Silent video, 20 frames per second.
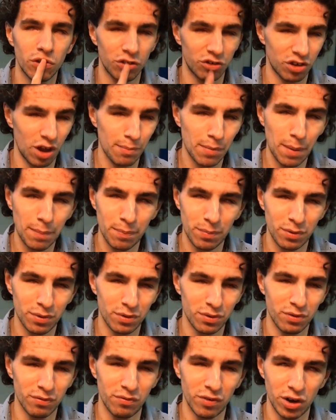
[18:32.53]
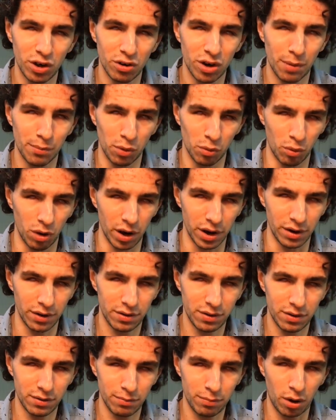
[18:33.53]
to sum up video number one,
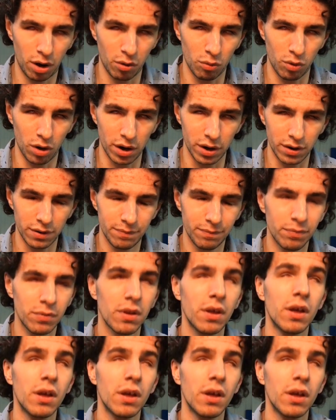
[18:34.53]
part one,